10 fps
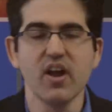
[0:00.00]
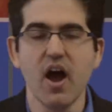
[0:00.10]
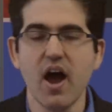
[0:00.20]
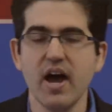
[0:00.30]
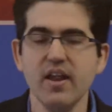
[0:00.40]

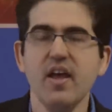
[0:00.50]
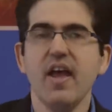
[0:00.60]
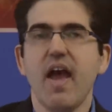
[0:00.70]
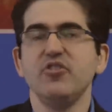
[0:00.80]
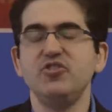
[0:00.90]
God
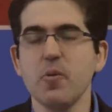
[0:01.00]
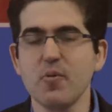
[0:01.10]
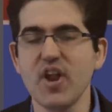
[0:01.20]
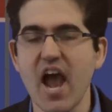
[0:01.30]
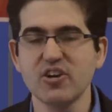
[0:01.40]
and the
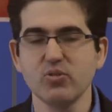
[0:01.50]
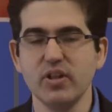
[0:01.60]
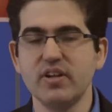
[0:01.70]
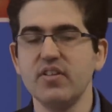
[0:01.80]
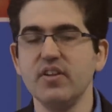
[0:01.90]
supernatural
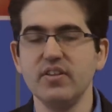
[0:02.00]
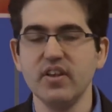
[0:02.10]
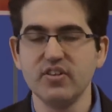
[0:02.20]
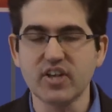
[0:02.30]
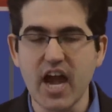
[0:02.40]
into the, the
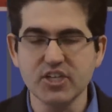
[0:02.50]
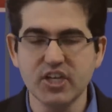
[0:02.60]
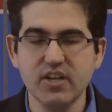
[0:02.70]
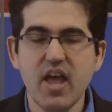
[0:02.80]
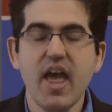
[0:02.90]

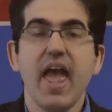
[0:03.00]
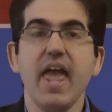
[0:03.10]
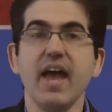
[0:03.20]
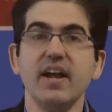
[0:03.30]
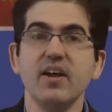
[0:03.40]
discussion.
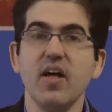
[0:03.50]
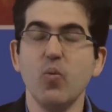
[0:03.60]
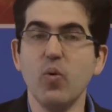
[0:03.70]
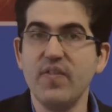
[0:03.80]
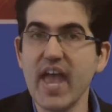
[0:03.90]
And
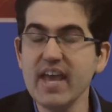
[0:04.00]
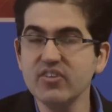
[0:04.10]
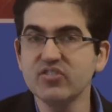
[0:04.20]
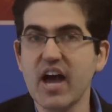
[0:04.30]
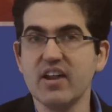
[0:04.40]
they
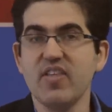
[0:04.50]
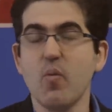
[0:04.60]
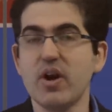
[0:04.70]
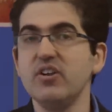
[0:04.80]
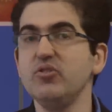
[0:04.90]
decided they
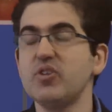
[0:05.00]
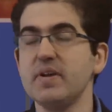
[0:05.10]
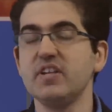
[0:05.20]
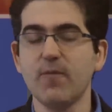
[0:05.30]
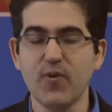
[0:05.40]
wanted to do
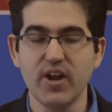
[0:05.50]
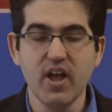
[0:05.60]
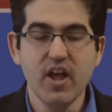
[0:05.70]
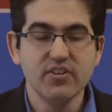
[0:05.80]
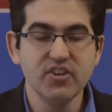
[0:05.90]
something different
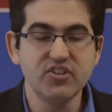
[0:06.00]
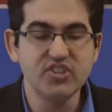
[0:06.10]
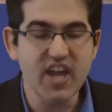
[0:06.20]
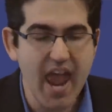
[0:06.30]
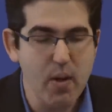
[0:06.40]
to
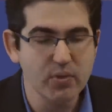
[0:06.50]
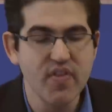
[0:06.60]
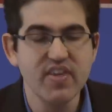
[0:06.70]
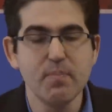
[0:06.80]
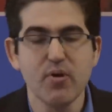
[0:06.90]
stay
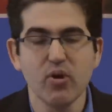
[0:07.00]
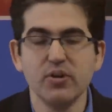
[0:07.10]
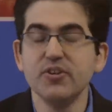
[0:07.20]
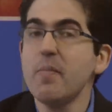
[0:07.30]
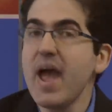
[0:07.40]
within the
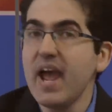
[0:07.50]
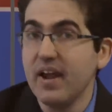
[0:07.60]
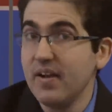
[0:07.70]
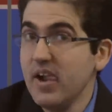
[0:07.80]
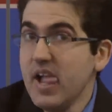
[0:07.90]
empirical domain
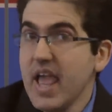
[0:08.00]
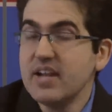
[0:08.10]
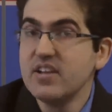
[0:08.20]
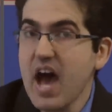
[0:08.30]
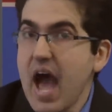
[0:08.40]

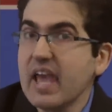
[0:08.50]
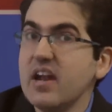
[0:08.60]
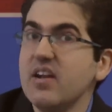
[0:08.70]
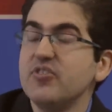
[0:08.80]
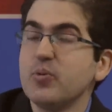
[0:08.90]
and to not get
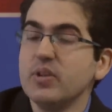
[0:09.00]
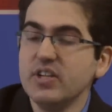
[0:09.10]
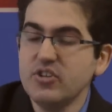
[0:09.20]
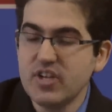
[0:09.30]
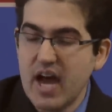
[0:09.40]
into this
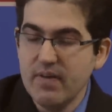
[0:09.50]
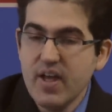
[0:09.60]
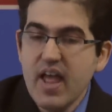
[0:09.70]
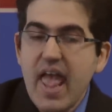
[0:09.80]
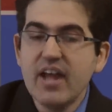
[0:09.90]
religious stuff.
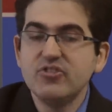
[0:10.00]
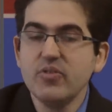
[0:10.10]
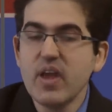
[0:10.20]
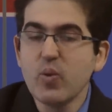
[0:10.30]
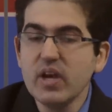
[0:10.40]
And so
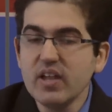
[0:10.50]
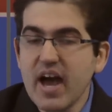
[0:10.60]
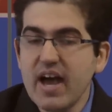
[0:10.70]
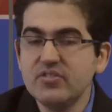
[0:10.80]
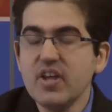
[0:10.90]
they
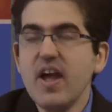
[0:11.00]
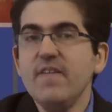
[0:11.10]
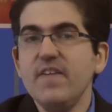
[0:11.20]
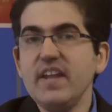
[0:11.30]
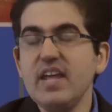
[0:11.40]
realized
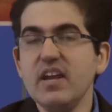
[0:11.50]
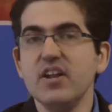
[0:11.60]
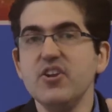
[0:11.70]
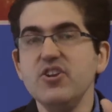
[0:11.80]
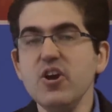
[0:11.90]
that they needed
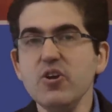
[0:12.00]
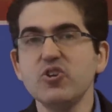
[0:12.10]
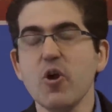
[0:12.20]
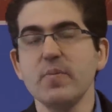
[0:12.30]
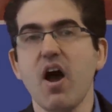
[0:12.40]
a new
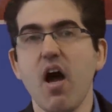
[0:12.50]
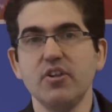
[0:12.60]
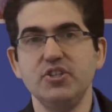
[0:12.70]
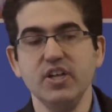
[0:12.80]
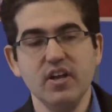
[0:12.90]

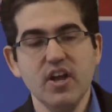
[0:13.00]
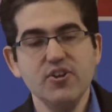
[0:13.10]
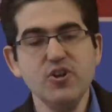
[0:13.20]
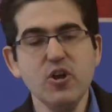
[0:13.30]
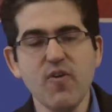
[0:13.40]
terminology,
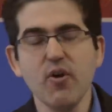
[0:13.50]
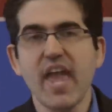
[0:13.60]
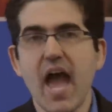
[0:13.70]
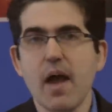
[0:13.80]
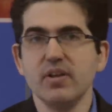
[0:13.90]
new
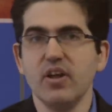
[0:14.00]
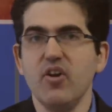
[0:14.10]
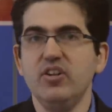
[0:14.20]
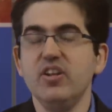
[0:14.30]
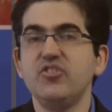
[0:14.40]

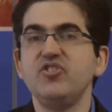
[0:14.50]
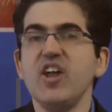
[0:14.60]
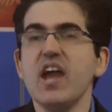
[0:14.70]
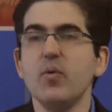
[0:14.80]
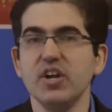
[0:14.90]
vocabulary to
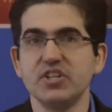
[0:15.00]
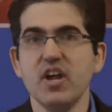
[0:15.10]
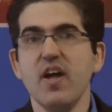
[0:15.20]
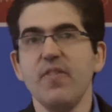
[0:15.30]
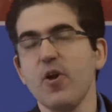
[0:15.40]
distinguish
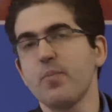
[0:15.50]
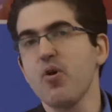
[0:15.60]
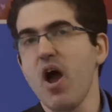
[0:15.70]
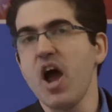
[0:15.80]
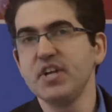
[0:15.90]
their
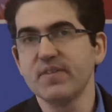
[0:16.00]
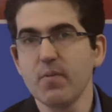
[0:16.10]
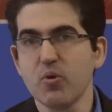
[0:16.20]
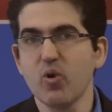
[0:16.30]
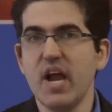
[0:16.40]
project
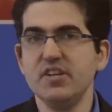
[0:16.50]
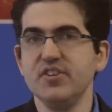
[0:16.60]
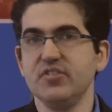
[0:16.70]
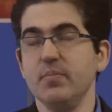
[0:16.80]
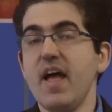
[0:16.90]
from
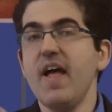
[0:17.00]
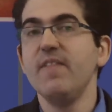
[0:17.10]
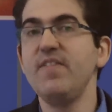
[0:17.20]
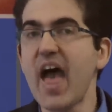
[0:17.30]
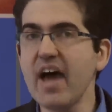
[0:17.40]
creationism.
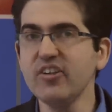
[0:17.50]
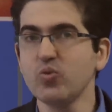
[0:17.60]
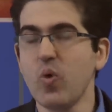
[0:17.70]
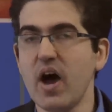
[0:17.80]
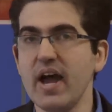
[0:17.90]
That is
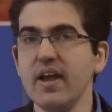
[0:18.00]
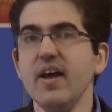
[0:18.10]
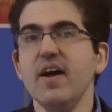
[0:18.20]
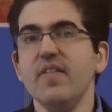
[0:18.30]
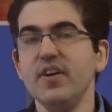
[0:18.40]
why
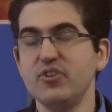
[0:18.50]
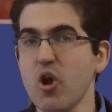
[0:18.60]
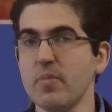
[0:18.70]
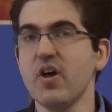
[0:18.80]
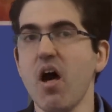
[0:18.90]
the
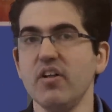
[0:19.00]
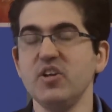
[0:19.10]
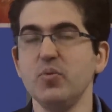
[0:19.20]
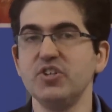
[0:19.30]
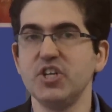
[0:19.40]

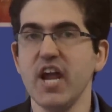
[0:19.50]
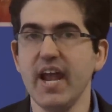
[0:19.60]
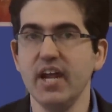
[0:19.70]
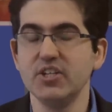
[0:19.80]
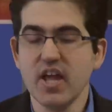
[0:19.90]
terminology was
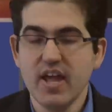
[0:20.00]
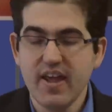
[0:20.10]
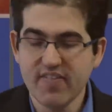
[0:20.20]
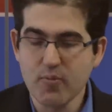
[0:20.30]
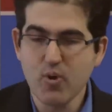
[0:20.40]
changed
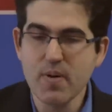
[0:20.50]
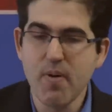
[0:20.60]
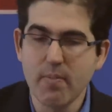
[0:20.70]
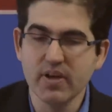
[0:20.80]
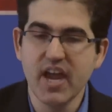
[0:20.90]
in the
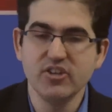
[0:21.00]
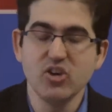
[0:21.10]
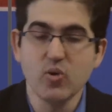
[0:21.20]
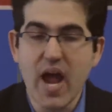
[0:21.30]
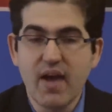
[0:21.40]
pre-publication
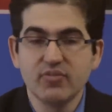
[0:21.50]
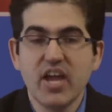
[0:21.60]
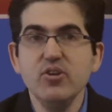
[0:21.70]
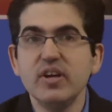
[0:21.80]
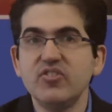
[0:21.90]
drafts.
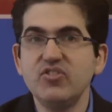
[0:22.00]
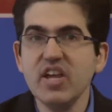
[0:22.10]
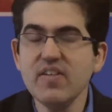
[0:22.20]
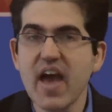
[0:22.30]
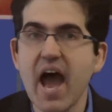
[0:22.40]
And you can
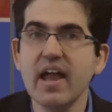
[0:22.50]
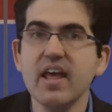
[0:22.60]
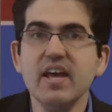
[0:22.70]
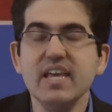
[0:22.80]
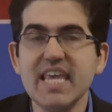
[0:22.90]
see that
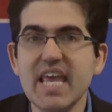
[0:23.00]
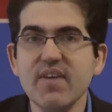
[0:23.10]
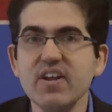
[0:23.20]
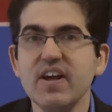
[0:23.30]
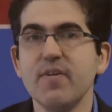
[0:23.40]

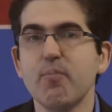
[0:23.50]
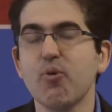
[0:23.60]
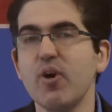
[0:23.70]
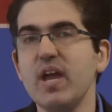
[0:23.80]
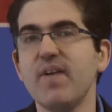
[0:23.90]
even in the
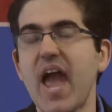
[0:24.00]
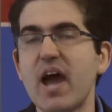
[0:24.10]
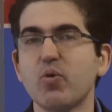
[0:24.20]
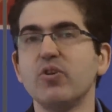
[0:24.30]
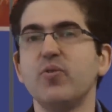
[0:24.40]

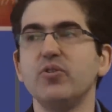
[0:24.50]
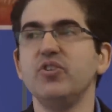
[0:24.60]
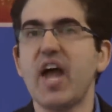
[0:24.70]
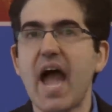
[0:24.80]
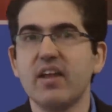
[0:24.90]
pre-Edwards
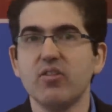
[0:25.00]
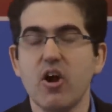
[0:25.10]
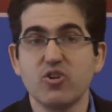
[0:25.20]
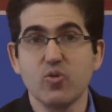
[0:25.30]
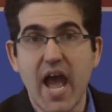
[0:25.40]
versus
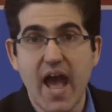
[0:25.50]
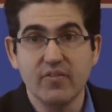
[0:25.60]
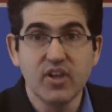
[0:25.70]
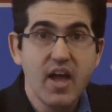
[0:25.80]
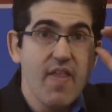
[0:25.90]
Aguillard
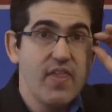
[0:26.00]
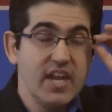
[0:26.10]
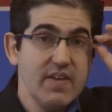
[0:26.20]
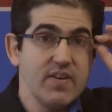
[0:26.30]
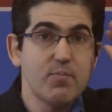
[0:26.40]
drafts, that
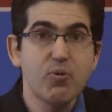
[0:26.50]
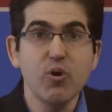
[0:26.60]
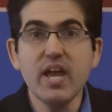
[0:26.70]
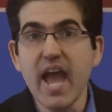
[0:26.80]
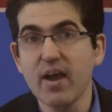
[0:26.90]
even
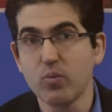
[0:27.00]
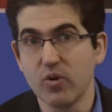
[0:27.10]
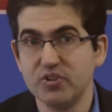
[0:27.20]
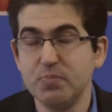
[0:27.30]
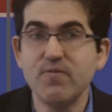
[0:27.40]

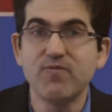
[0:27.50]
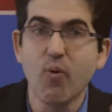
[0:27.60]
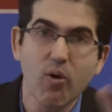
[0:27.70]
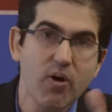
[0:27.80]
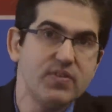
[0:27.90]
pre-Edwards,
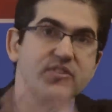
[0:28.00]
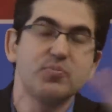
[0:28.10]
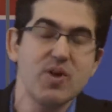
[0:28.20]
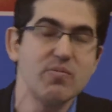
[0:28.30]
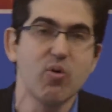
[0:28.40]
before the
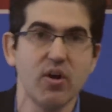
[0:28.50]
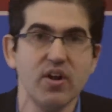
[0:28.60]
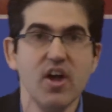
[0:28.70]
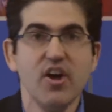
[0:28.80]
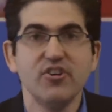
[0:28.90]
Supreme Court
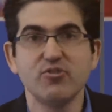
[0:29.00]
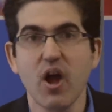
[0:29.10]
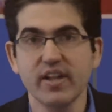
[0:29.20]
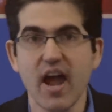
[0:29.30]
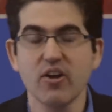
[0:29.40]

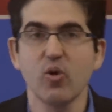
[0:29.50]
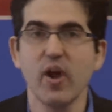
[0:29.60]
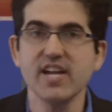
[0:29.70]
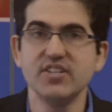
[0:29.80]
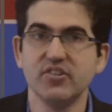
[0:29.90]
struck down
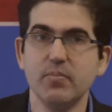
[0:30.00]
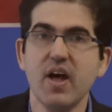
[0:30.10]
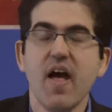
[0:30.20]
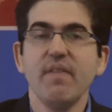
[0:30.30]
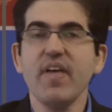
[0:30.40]
creationism,
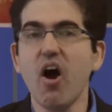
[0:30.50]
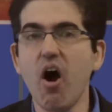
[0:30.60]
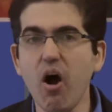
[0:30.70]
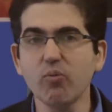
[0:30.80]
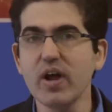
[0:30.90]
they
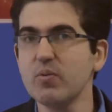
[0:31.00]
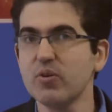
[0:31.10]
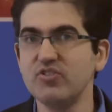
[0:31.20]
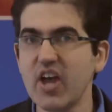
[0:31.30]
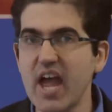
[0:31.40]
already were
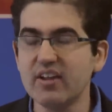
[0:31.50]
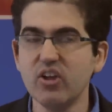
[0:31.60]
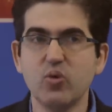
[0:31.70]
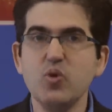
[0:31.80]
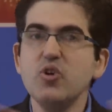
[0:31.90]
saying,
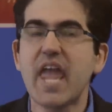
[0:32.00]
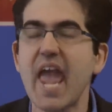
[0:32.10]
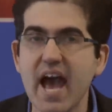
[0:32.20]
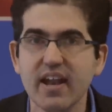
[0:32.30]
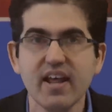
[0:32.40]
look, you
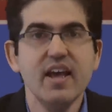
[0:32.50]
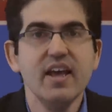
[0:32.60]
can't